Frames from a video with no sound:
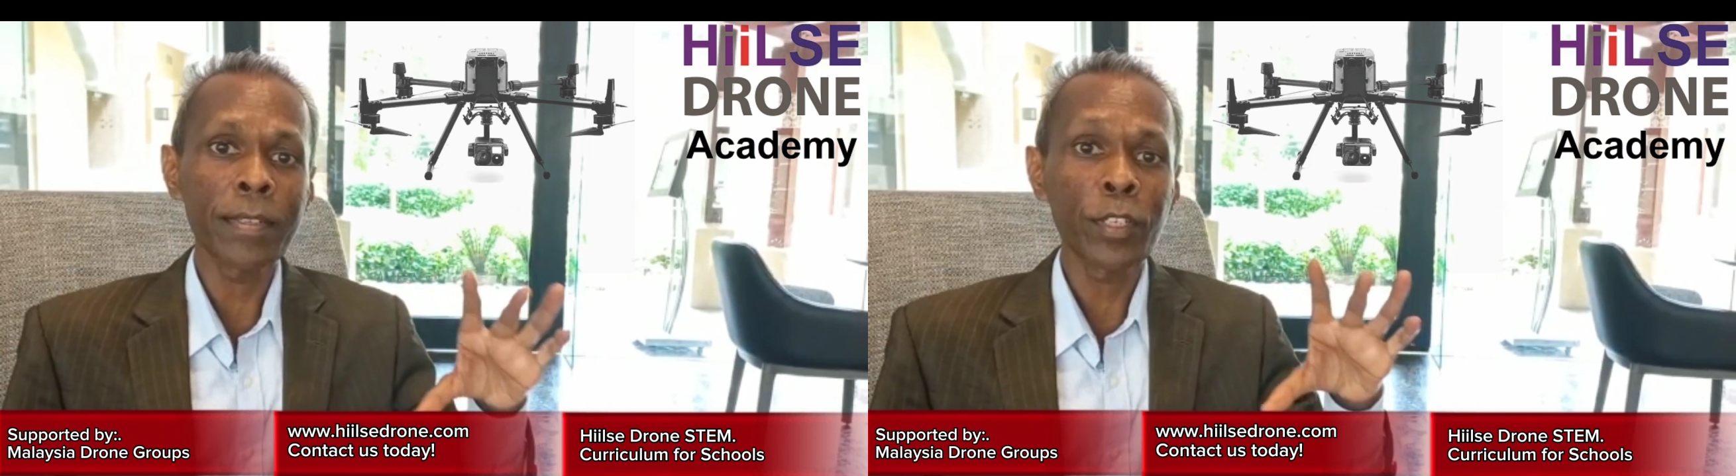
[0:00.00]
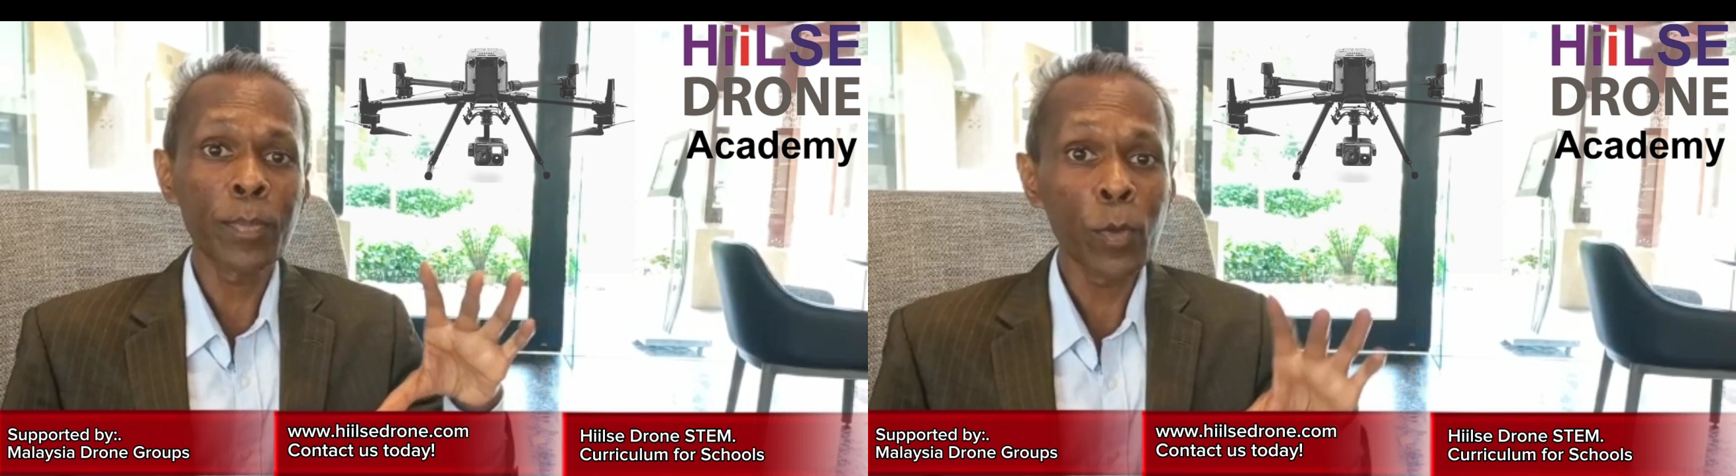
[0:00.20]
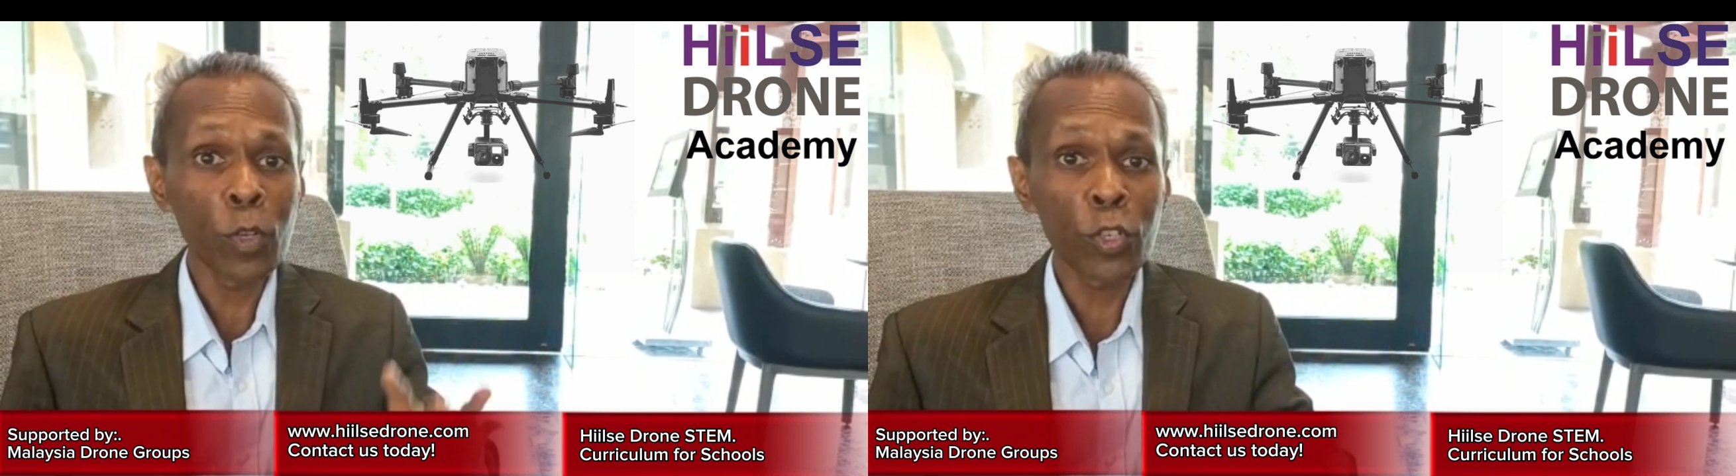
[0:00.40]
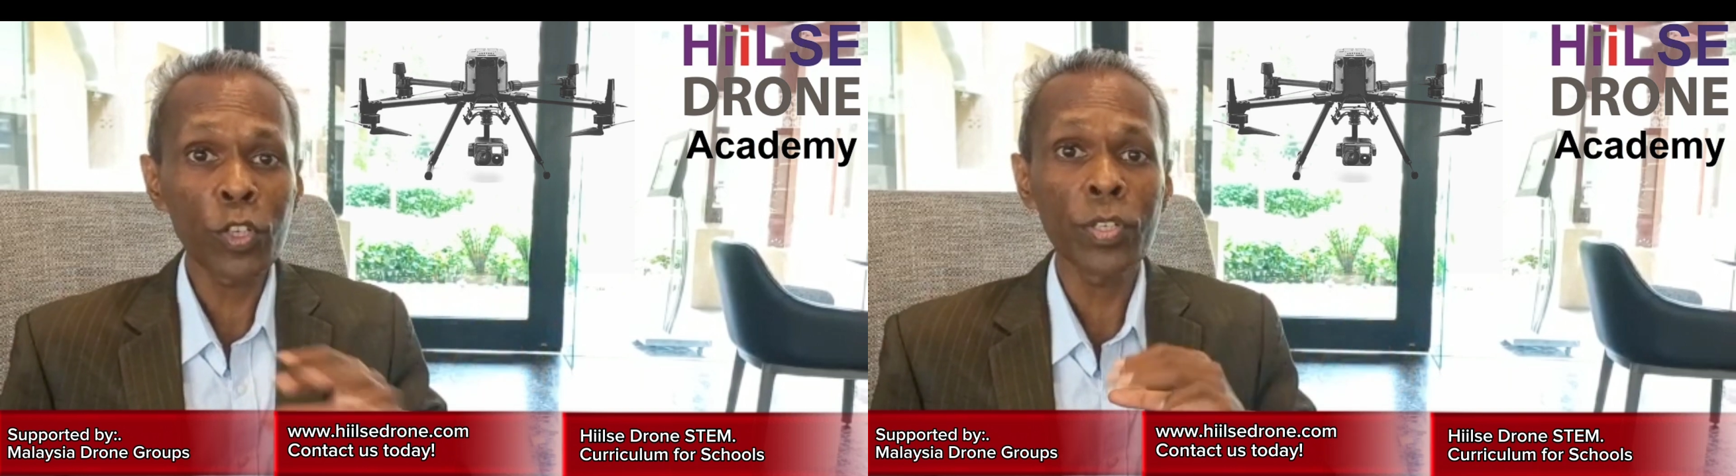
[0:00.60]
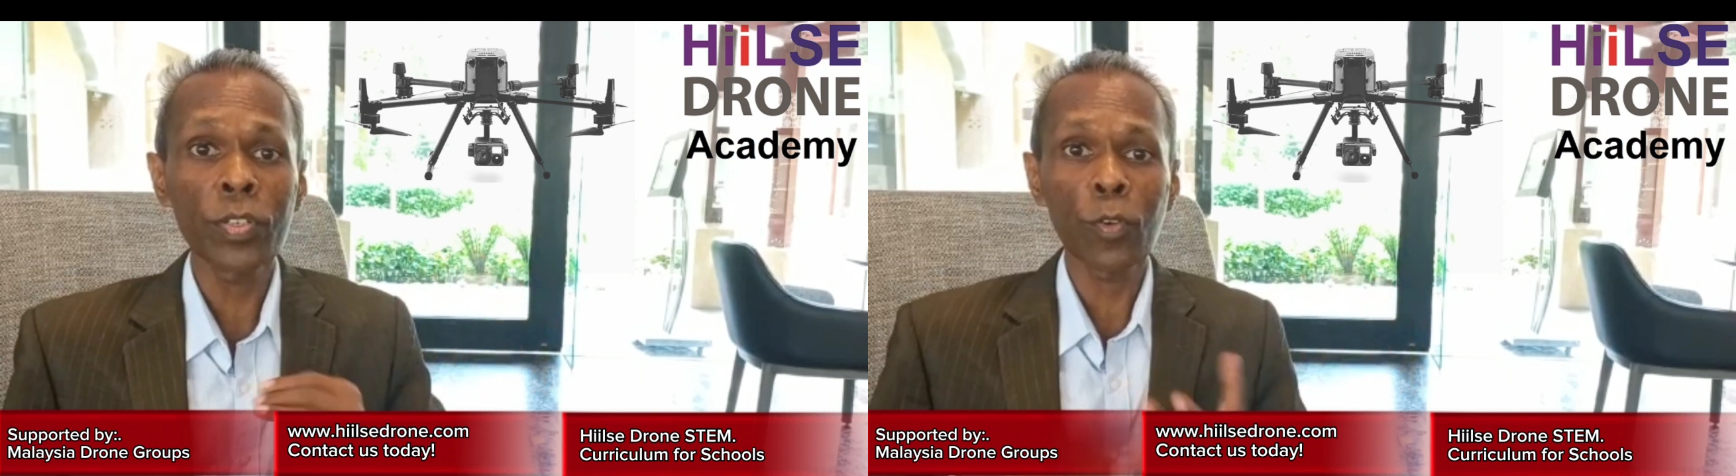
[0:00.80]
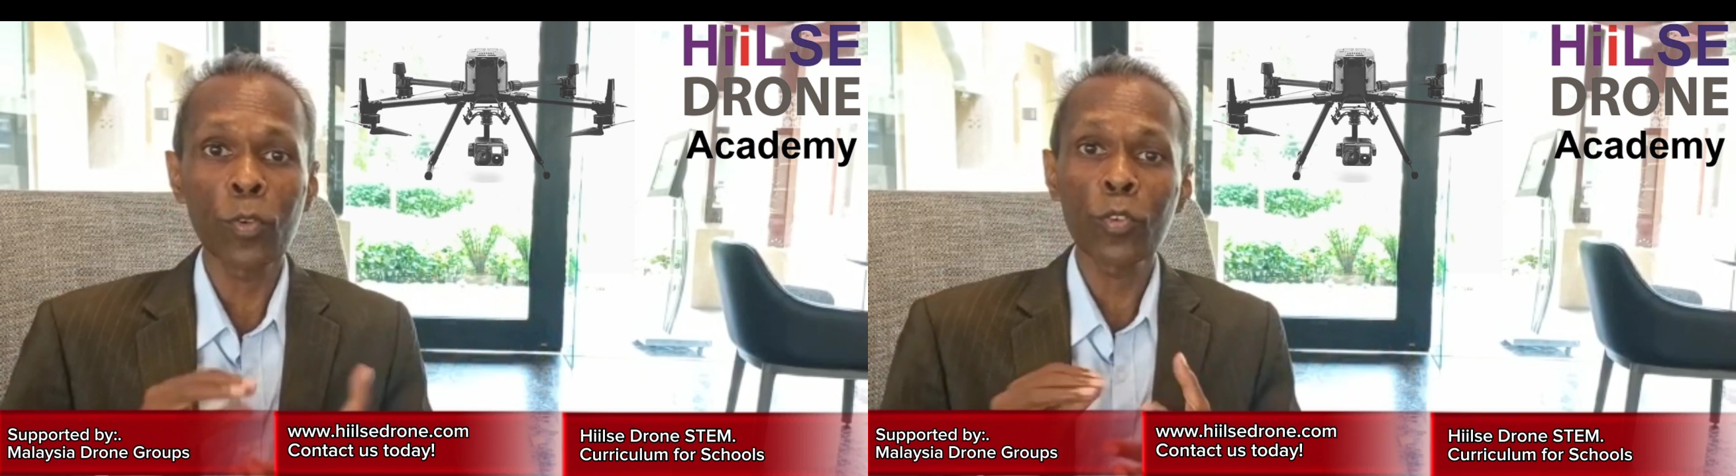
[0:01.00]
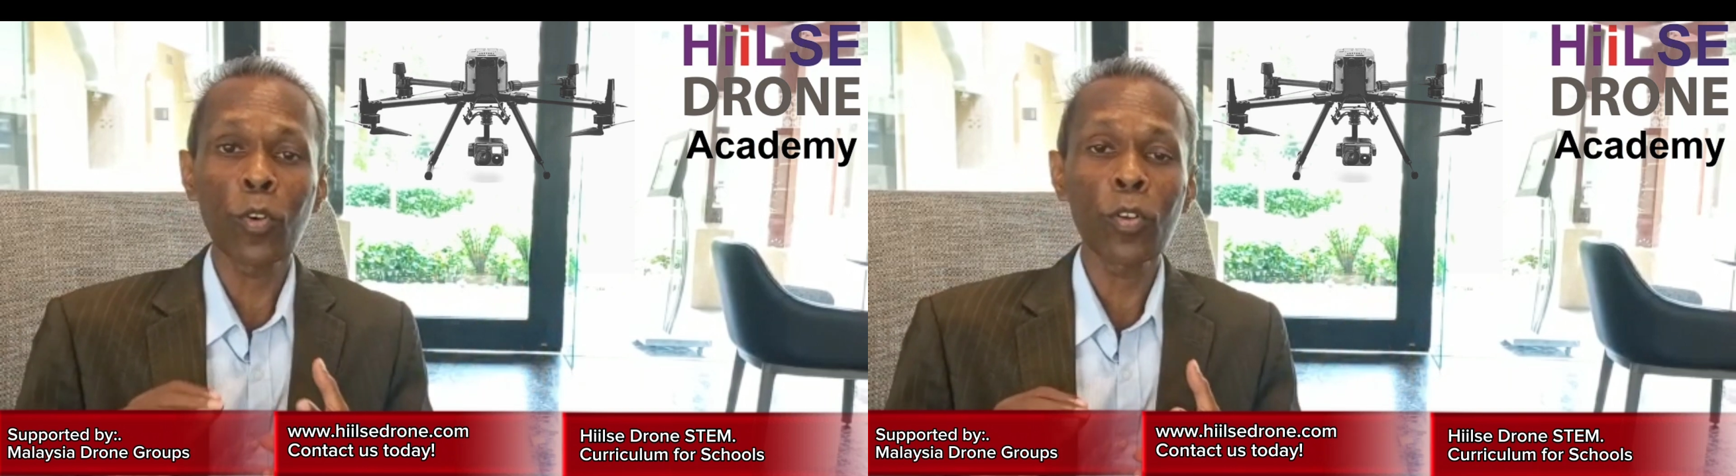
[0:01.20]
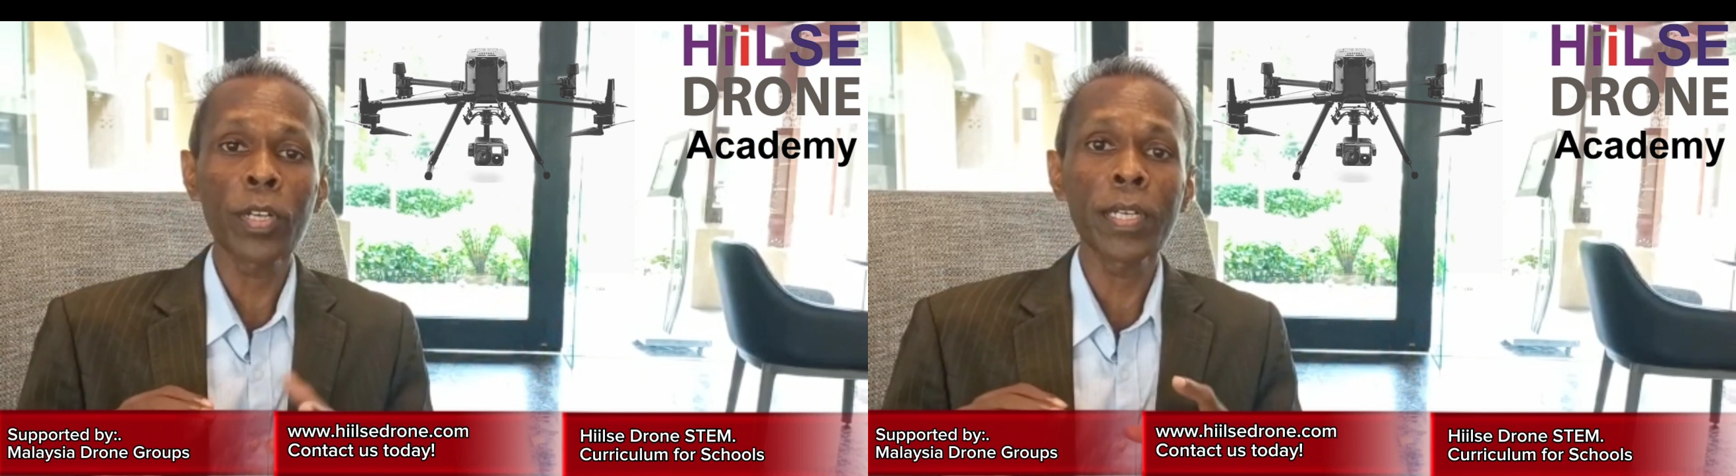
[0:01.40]
simulations,
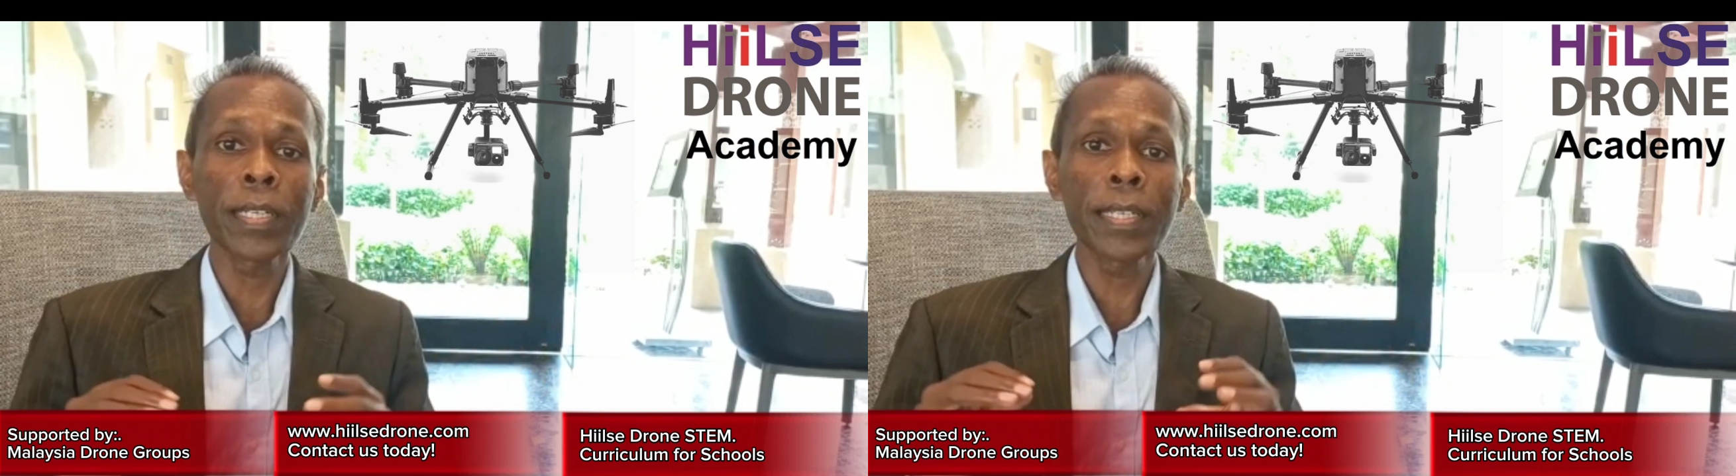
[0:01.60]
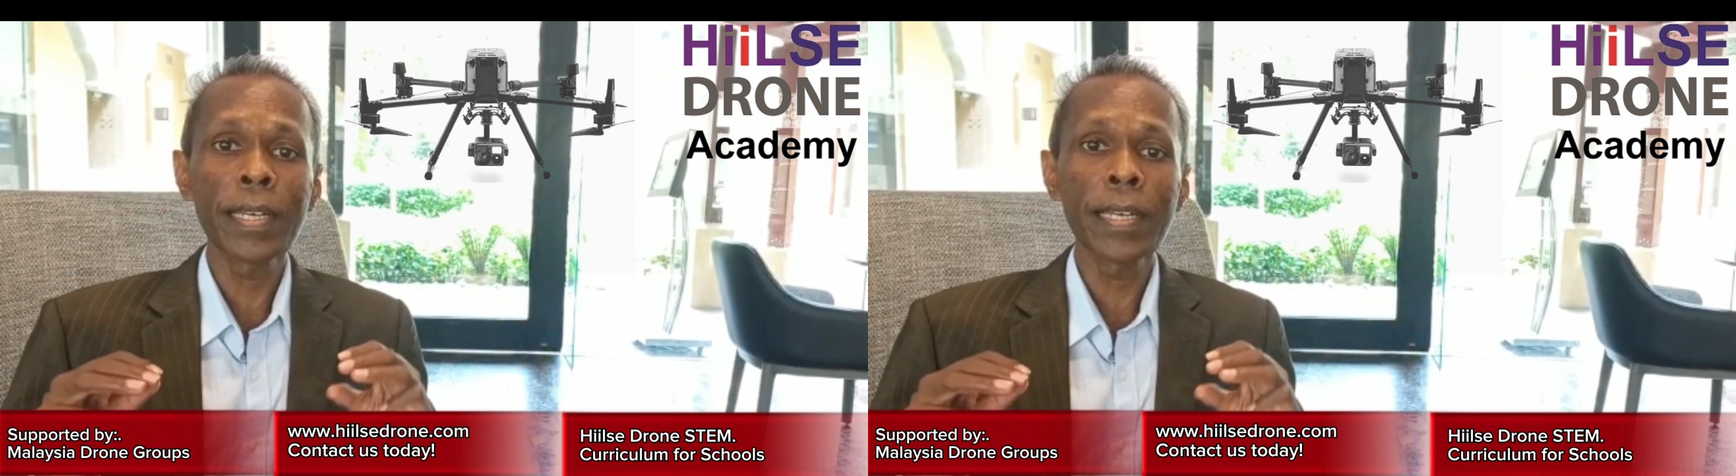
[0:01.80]
controllers,